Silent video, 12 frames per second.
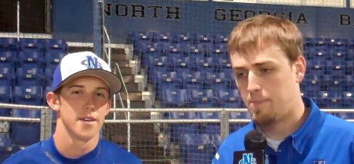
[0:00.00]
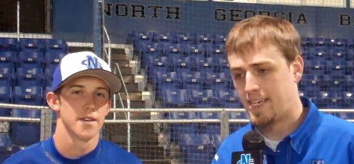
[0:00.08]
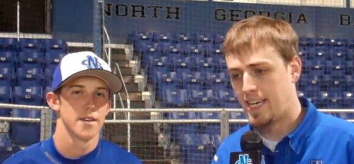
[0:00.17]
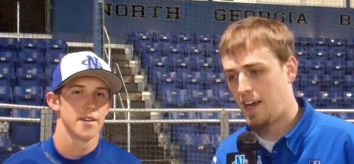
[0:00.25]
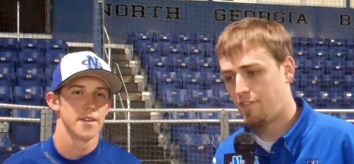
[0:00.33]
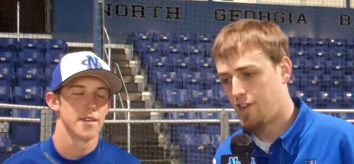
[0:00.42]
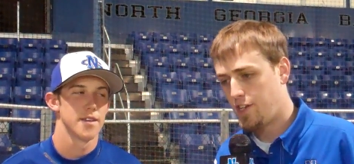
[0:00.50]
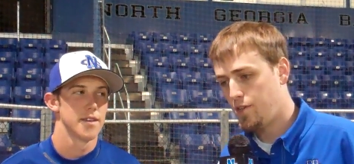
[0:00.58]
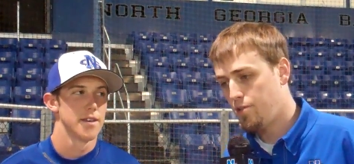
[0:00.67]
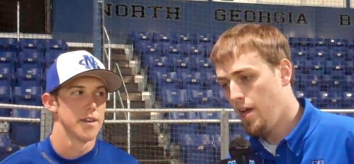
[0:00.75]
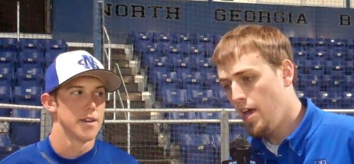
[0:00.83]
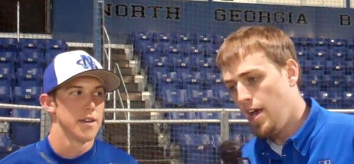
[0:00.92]
Speaker 1: a big night for
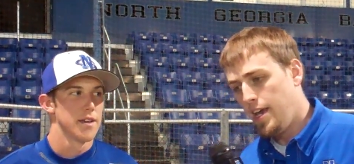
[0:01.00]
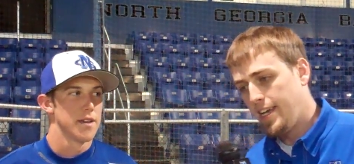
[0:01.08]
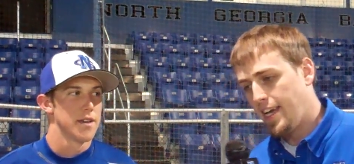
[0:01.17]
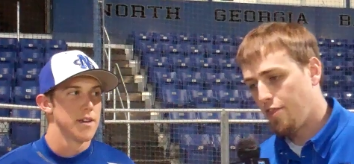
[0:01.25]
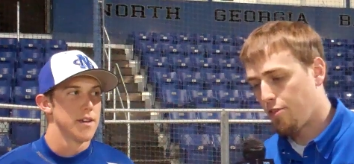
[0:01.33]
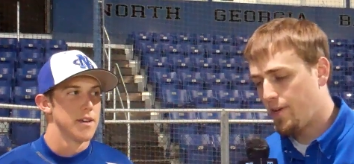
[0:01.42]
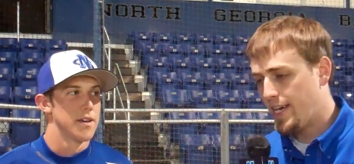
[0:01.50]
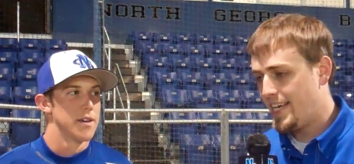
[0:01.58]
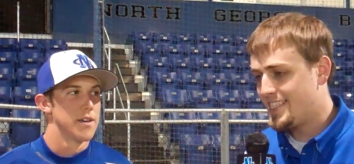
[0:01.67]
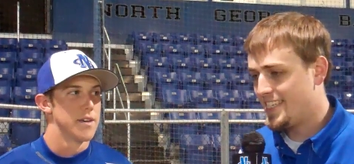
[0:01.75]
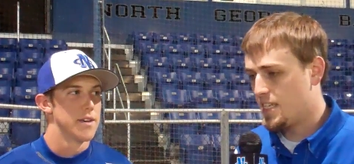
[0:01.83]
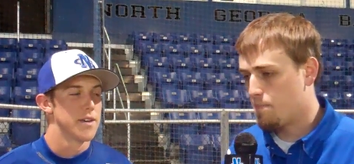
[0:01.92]
you. You get three
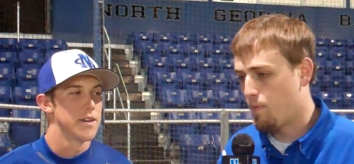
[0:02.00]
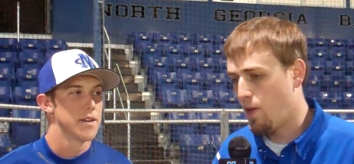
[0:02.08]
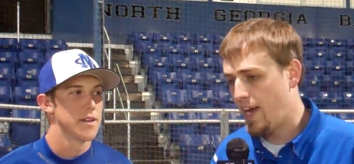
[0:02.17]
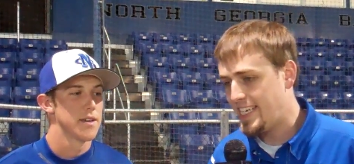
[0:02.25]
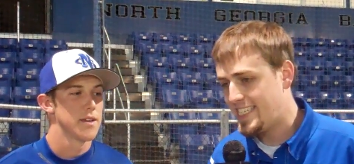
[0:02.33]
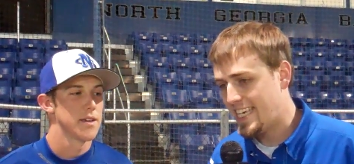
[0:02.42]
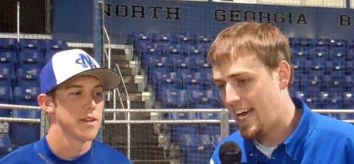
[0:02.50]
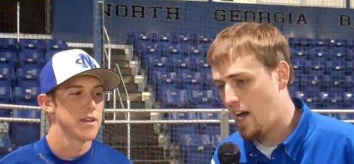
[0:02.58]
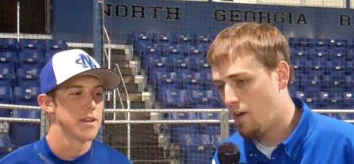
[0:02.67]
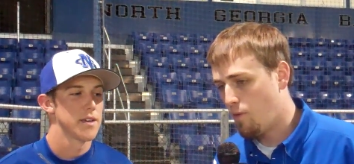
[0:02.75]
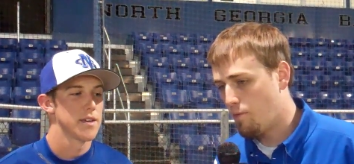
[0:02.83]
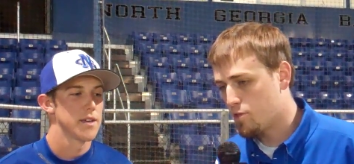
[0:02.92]
hits at the plate.
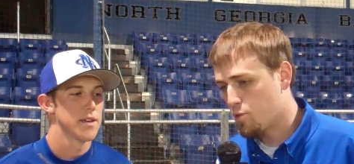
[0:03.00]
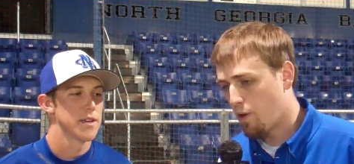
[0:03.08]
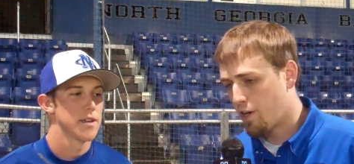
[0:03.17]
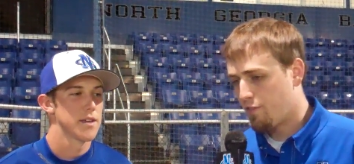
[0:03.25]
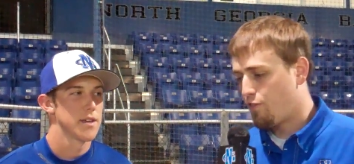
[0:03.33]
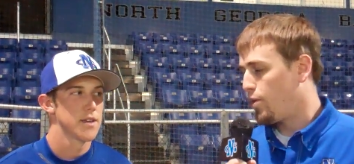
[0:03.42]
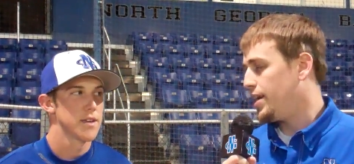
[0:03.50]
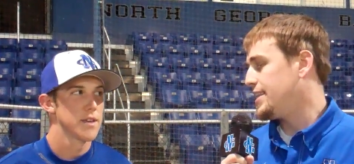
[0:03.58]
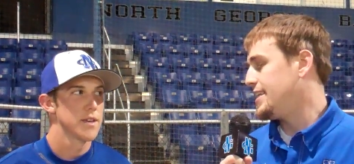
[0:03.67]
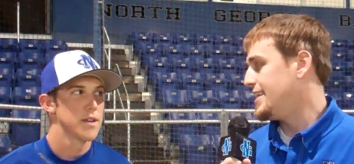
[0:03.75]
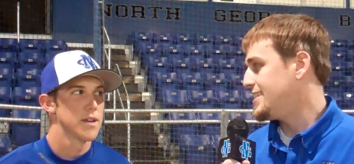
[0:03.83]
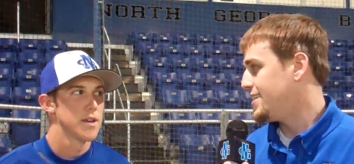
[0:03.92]
Uh, what was working for you at
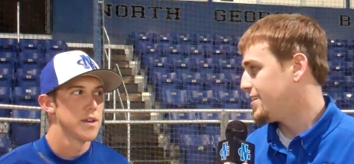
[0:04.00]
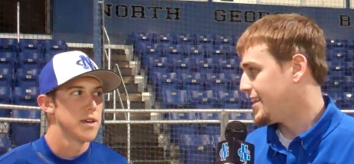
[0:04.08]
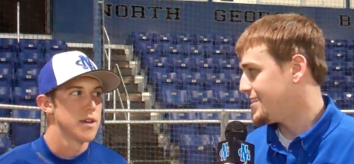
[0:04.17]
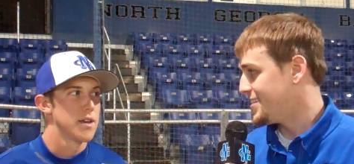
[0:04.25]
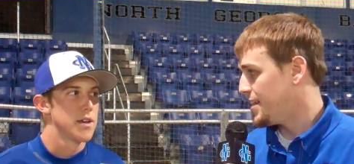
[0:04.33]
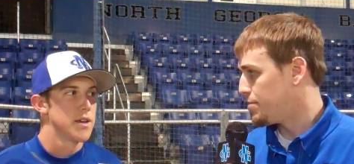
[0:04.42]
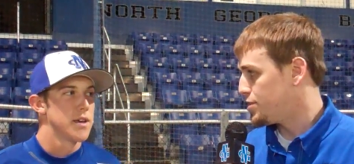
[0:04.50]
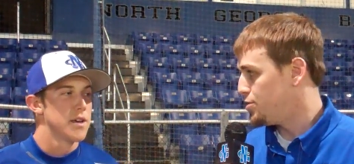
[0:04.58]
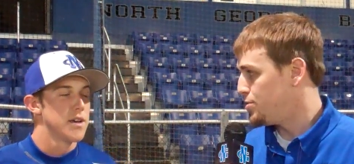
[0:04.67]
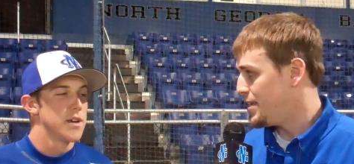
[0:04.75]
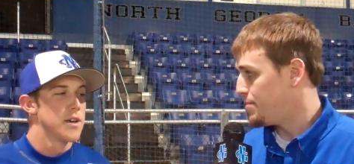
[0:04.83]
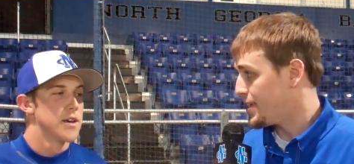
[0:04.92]
the dish here against the number
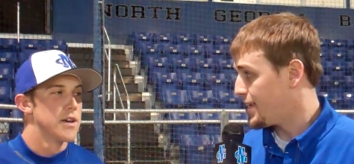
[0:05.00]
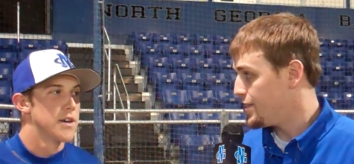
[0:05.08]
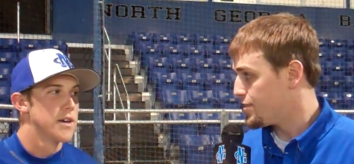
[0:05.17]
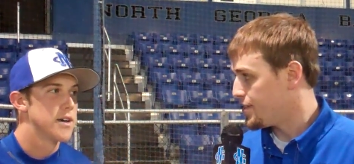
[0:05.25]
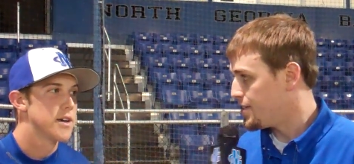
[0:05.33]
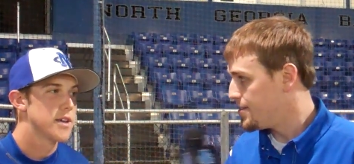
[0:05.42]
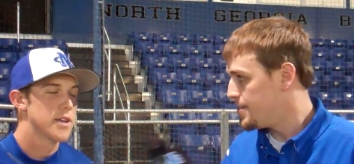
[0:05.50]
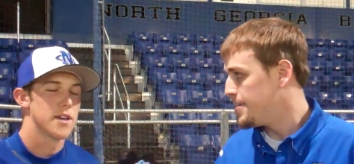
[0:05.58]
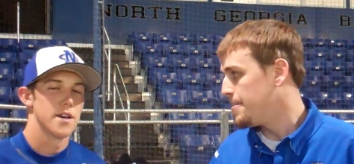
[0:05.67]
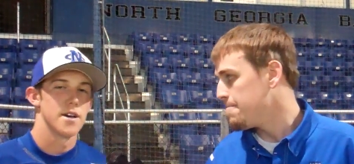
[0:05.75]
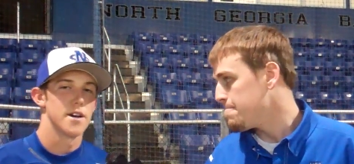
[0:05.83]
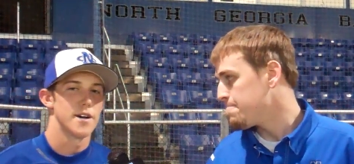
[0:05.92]
two team in the country?
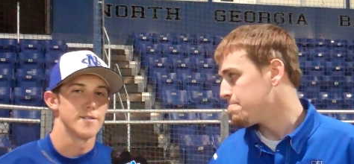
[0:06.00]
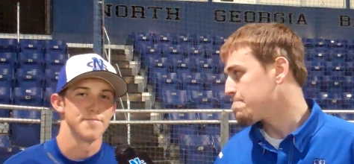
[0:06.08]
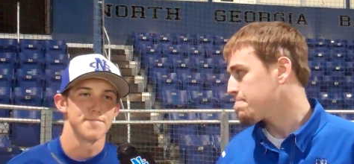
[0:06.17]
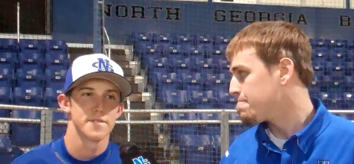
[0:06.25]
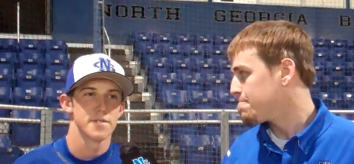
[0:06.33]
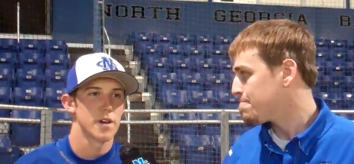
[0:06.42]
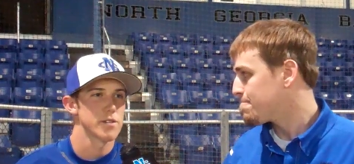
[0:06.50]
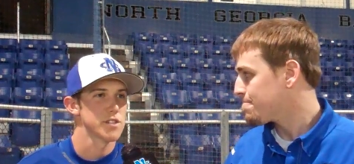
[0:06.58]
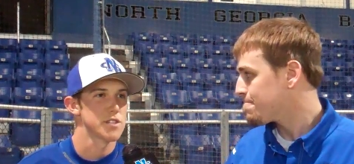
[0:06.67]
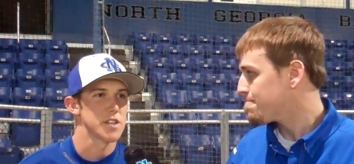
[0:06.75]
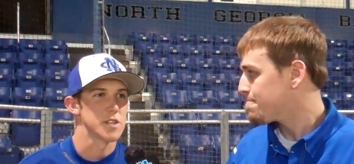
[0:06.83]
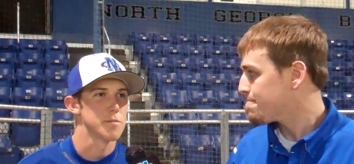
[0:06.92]
Speaker 2: Um, I
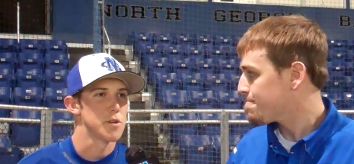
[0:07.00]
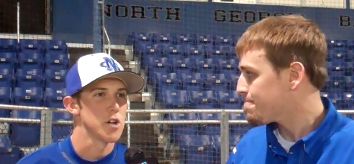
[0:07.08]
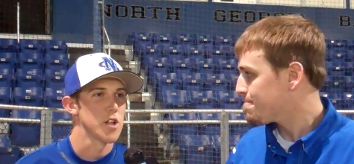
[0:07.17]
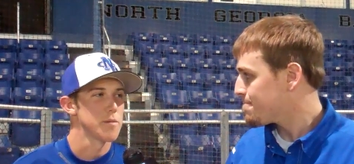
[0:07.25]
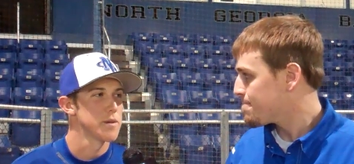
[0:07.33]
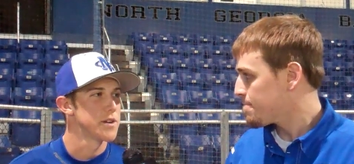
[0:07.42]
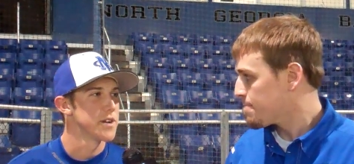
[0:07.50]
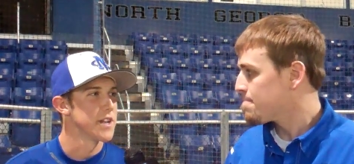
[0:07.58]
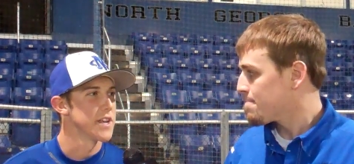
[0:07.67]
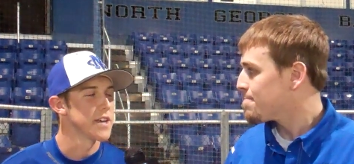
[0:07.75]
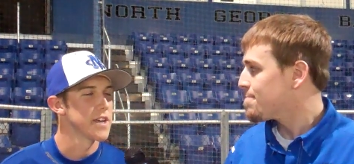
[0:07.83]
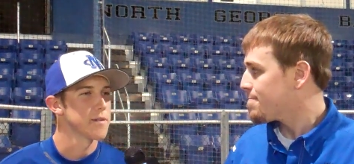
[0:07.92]
just seen the ball a lot better
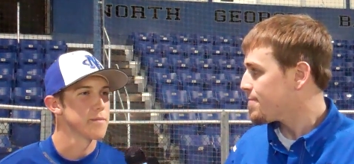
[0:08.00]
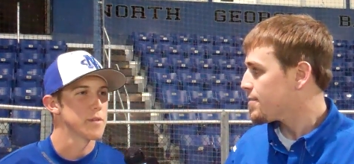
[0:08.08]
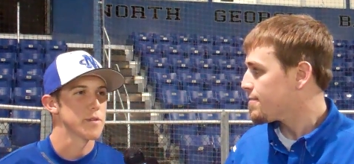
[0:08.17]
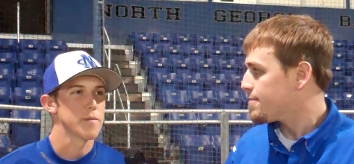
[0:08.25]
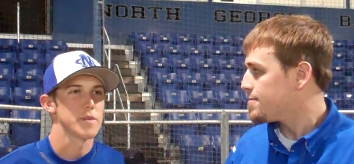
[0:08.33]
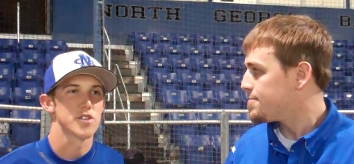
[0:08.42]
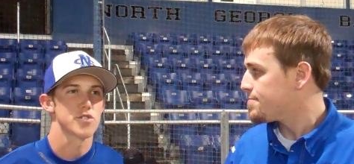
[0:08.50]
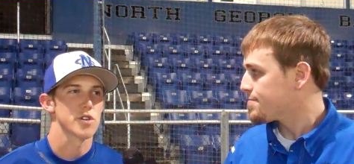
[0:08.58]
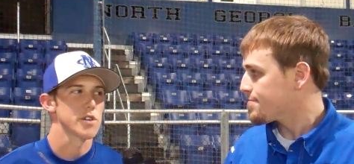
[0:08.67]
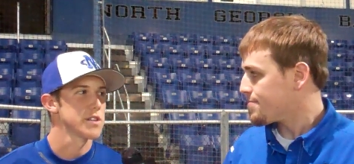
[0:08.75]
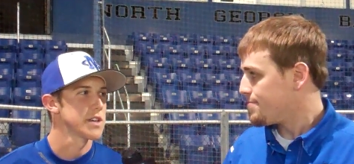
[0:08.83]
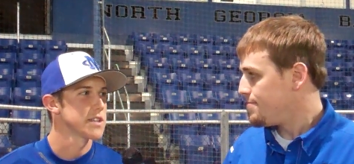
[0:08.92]
today. I've been, been
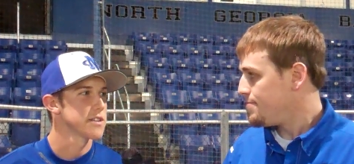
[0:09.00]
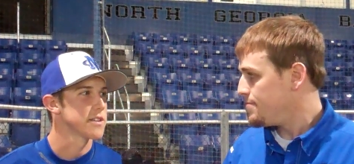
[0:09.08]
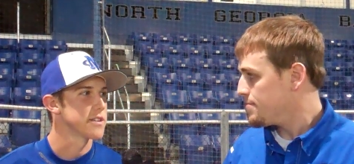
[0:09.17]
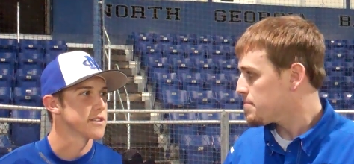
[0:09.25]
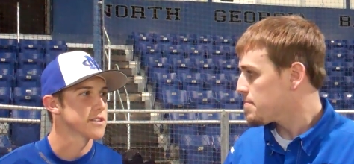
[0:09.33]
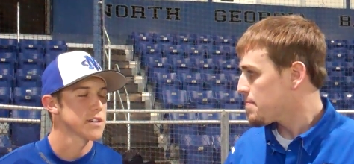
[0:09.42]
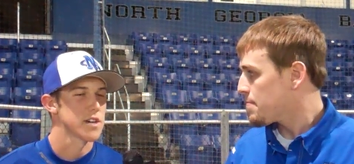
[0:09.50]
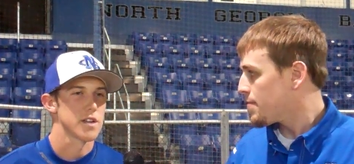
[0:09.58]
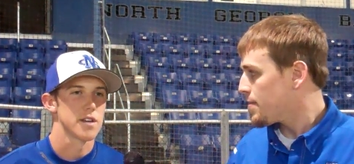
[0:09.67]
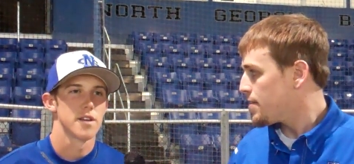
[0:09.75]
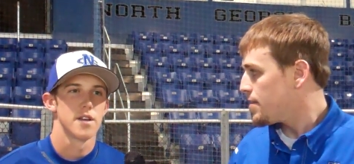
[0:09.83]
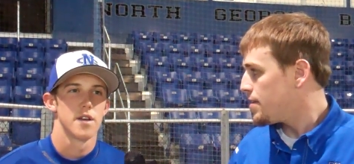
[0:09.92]
struggling lately and just kind
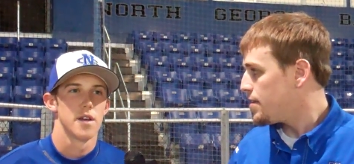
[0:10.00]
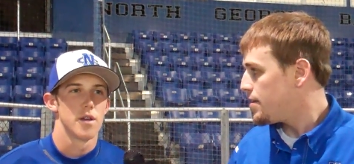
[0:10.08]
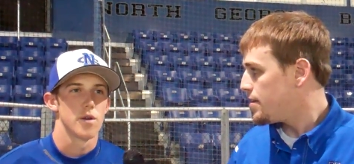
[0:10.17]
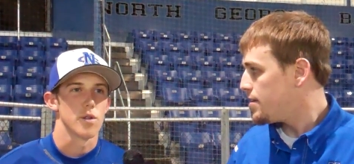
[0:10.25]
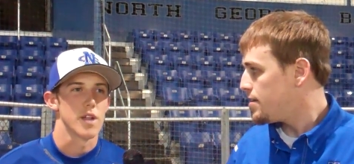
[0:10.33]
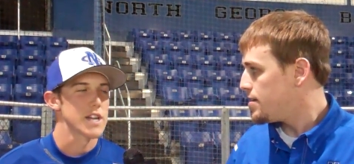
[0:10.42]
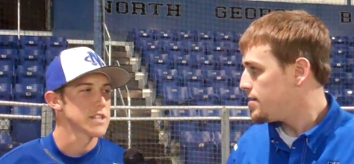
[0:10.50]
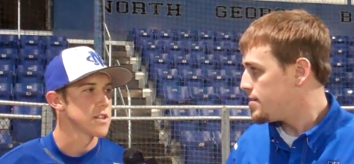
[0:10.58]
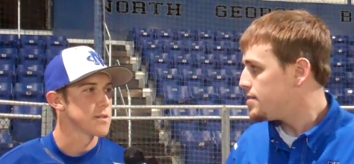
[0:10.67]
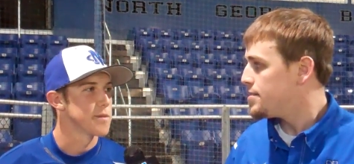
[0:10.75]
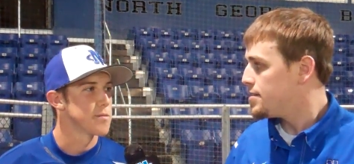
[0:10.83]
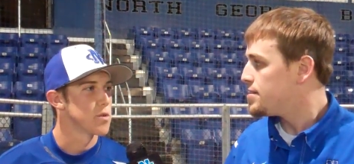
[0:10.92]
of relaxed a
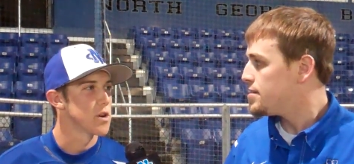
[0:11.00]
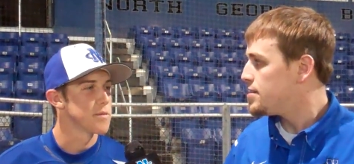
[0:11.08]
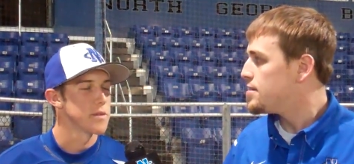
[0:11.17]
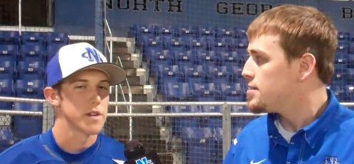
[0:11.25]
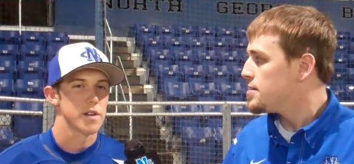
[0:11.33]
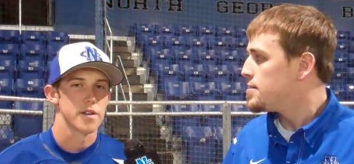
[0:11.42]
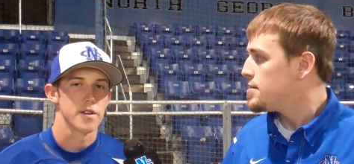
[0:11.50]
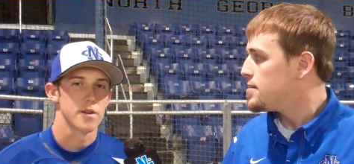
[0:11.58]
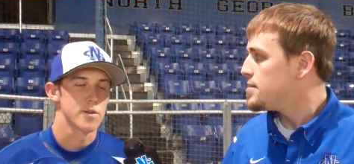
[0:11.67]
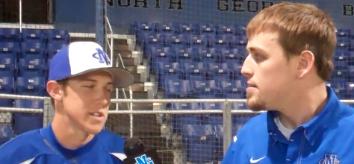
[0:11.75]
little bit more up there, and uh, I